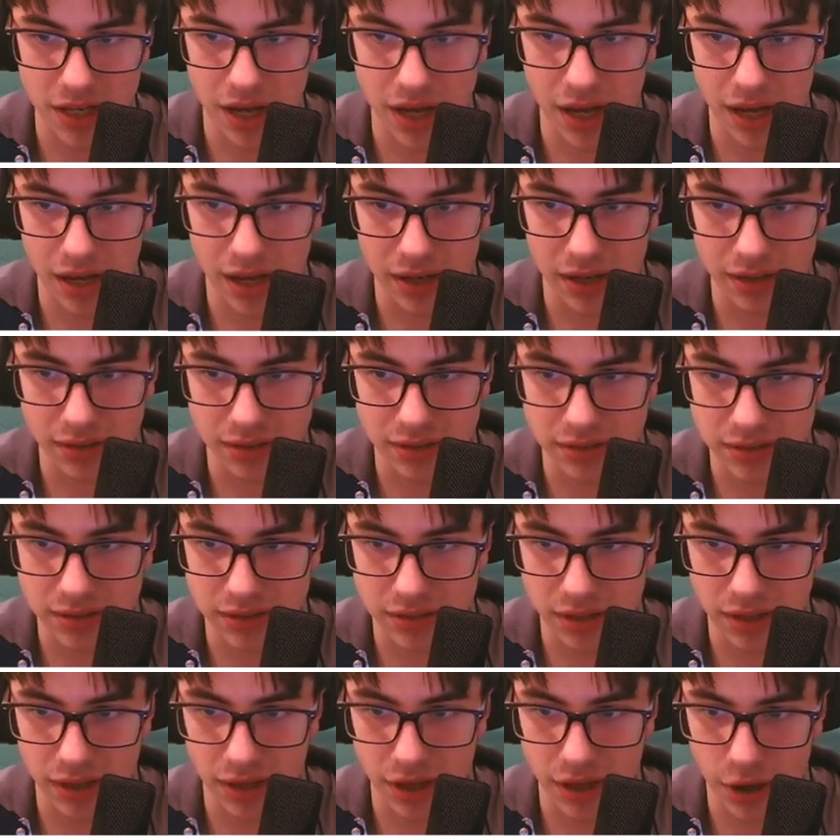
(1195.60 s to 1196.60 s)
and
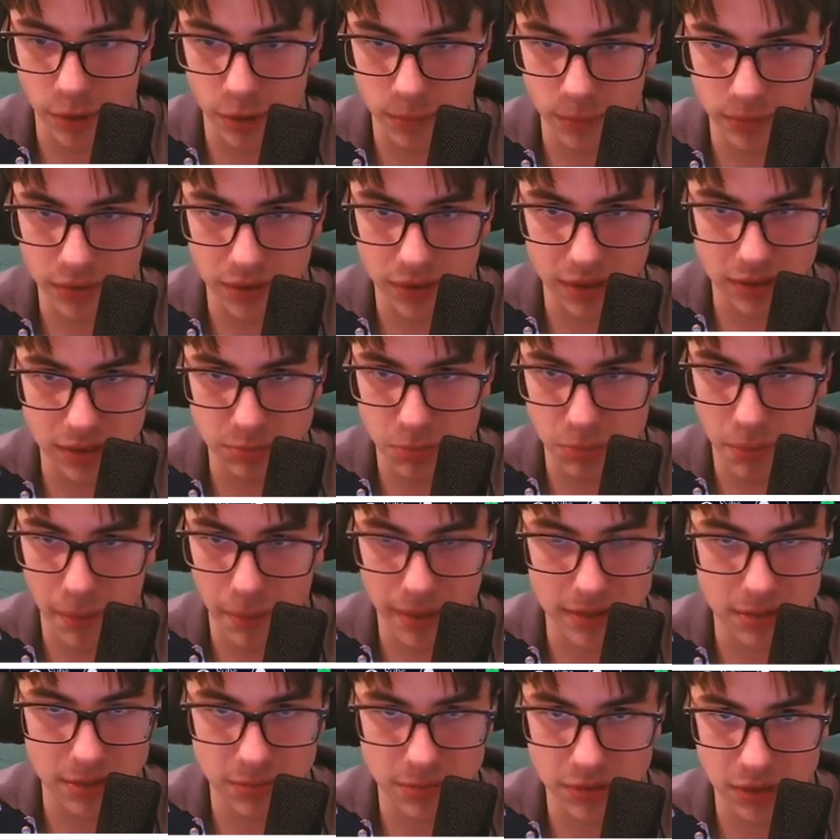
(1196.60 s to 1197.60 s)
hopefully this
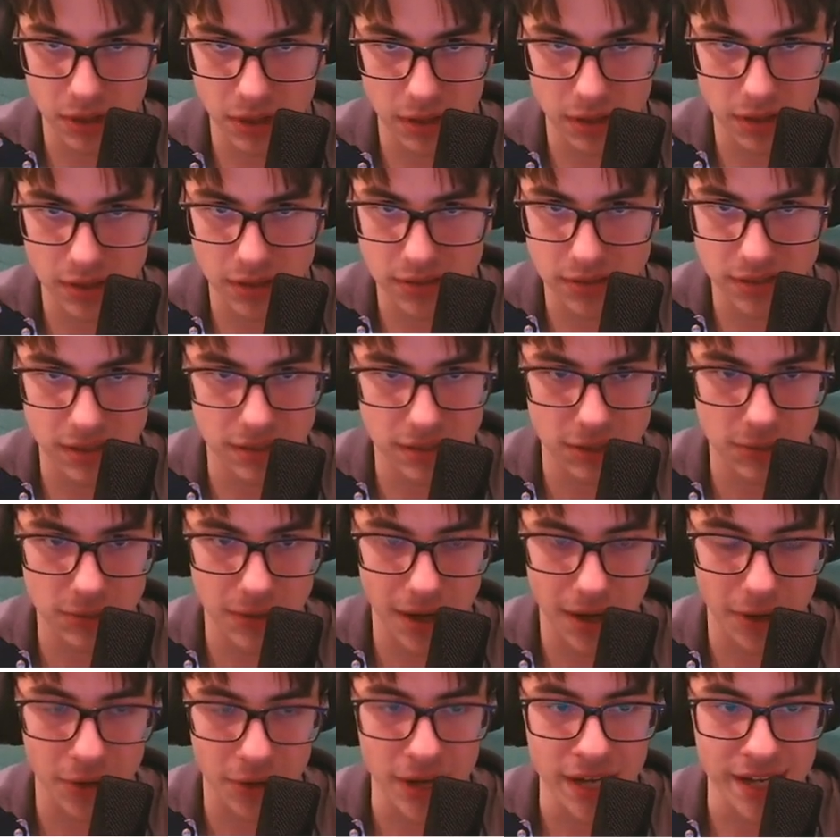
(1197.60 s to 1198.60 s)
momentum is going to continue
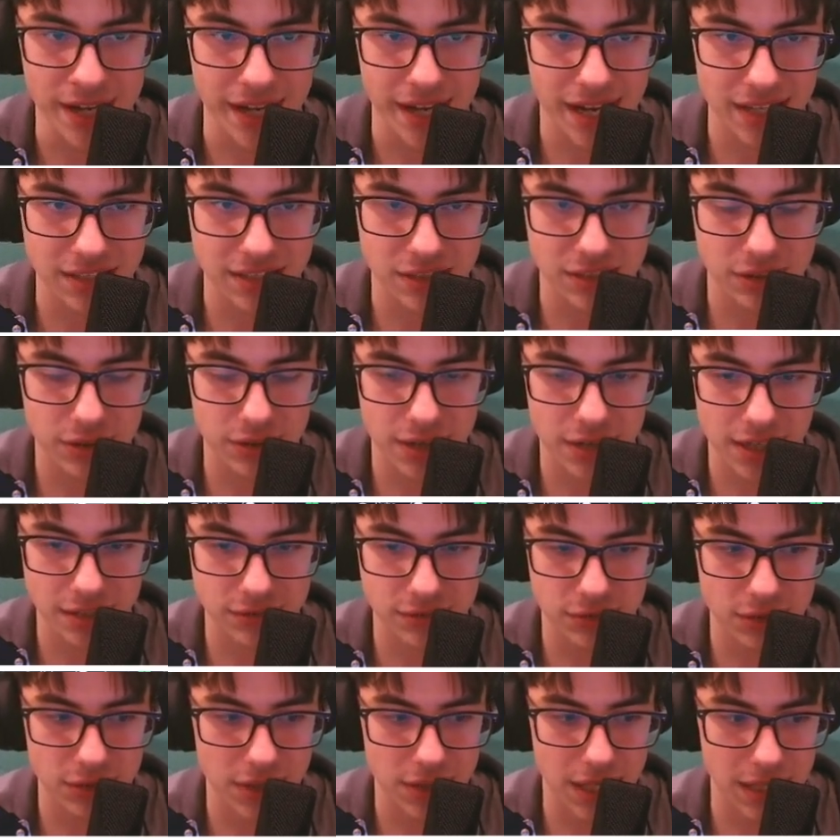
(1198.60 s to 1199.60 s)
now into the next
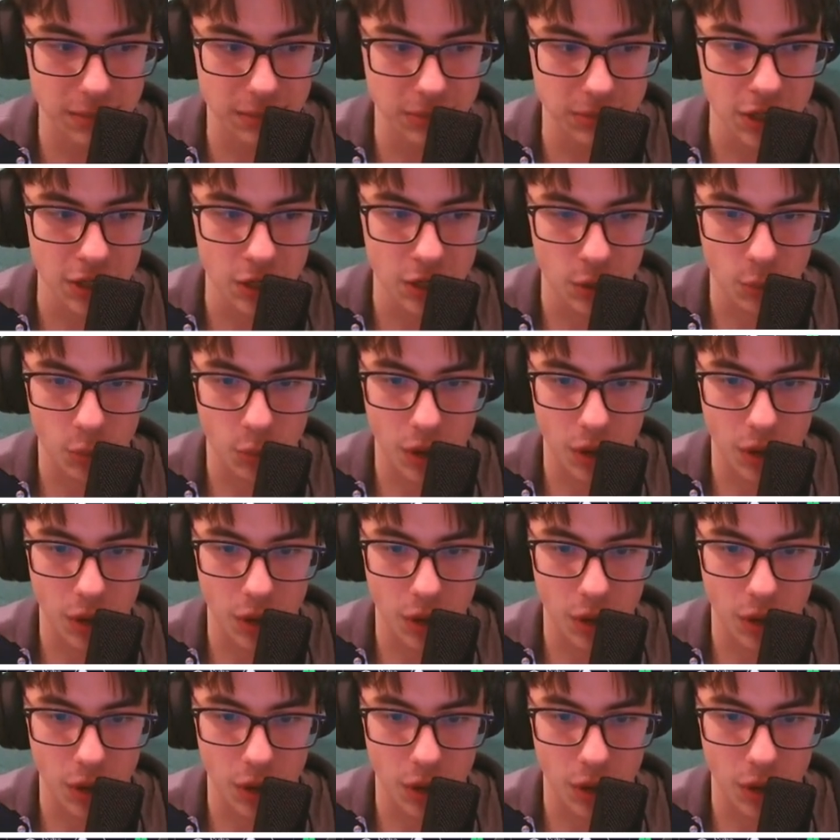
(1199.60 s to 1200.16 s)
few games we'll